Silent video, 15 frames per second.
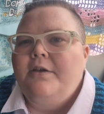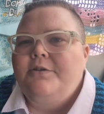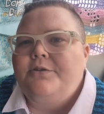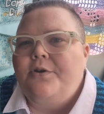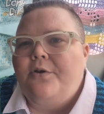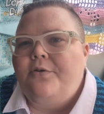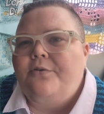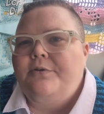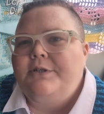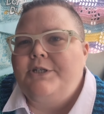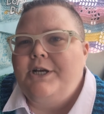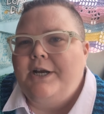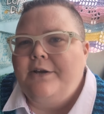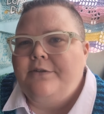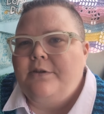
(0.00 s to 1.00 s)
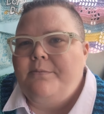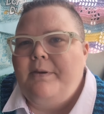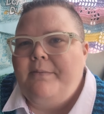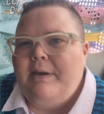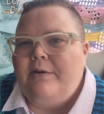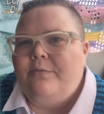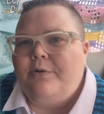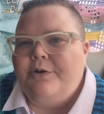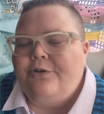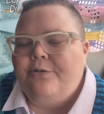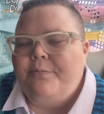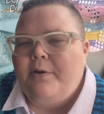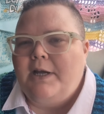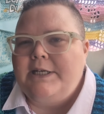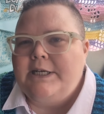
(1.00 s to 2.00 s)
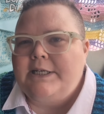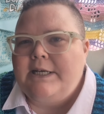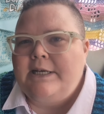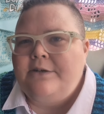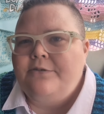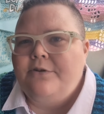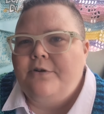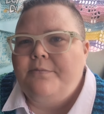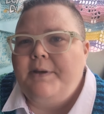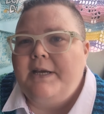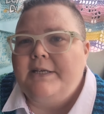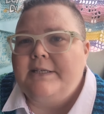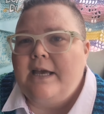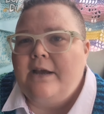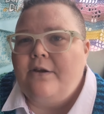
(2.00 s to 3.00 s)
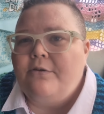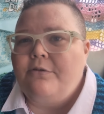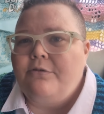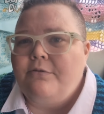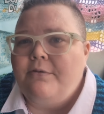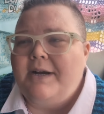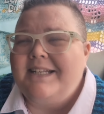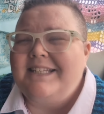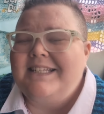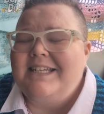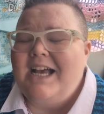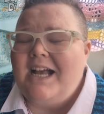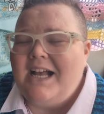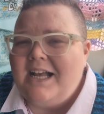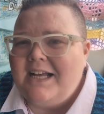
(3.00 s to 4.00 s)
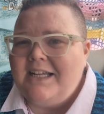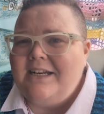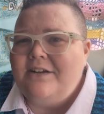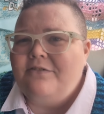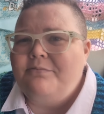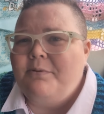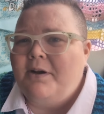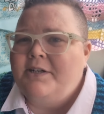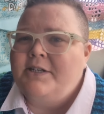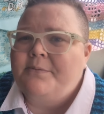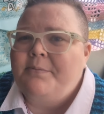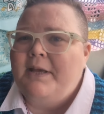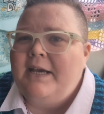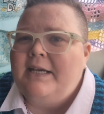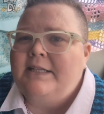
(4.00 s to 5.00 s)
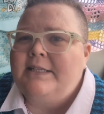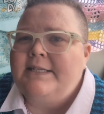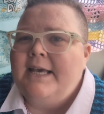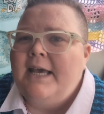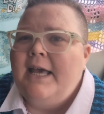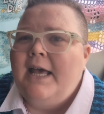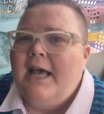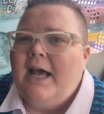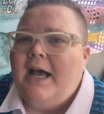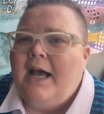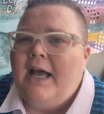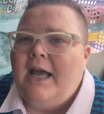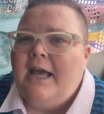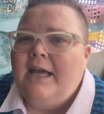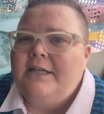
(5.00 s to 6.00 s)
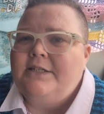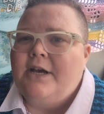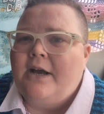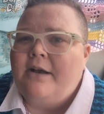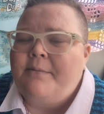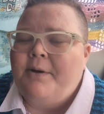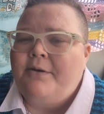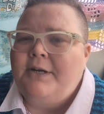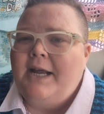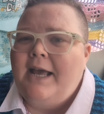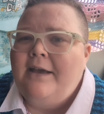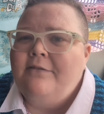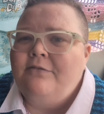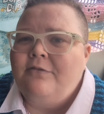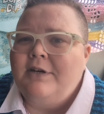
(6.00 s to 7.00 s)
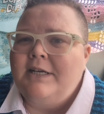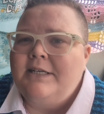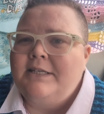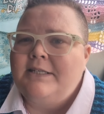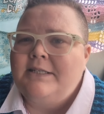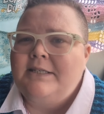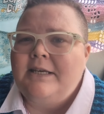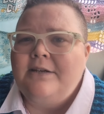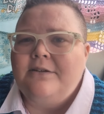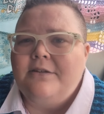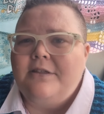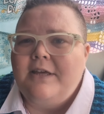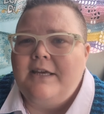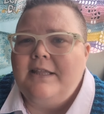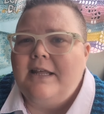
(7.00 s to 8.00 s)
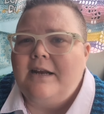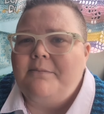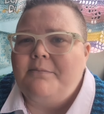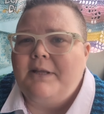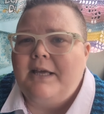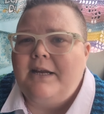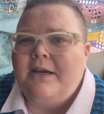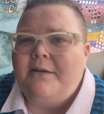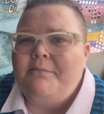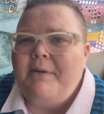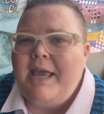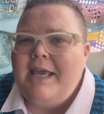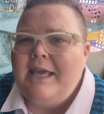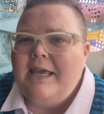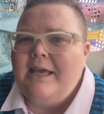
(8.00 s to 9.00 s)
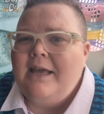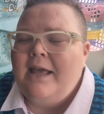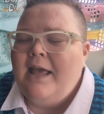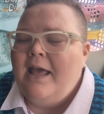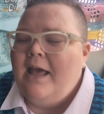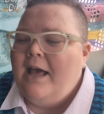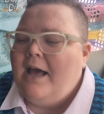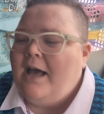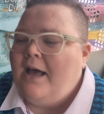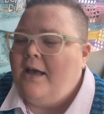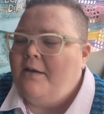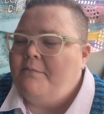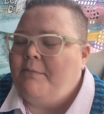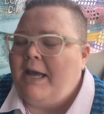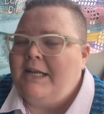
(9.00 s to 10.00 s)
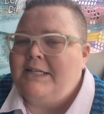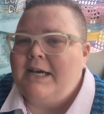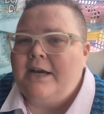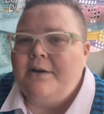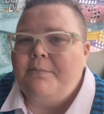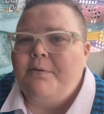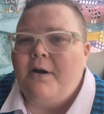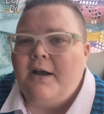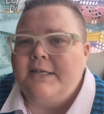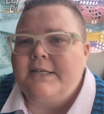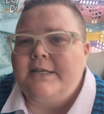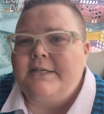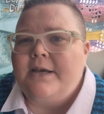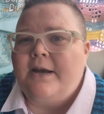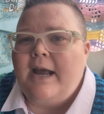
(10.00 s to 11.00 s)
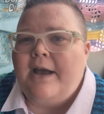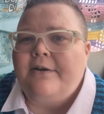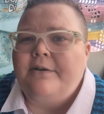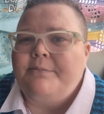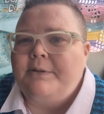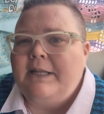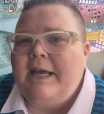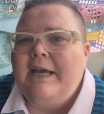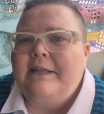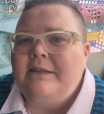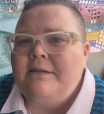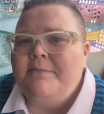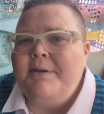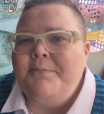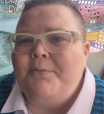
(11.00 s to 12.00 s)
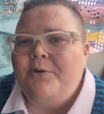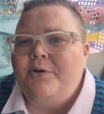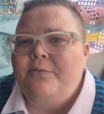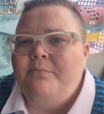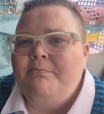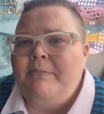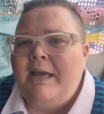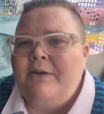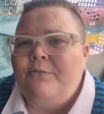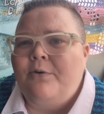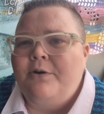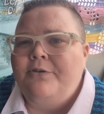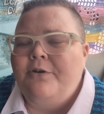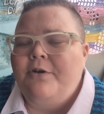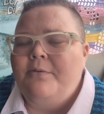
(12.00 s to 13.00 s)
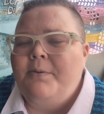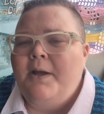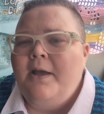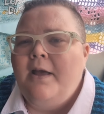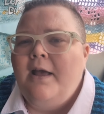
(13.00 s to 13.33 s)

So check out the Me Made Wardrobe Project intro, because I go through a ton of project plans. I talk about every single thing that I'm planning on making, my entire process on how I plan the Me Made Wardrobe,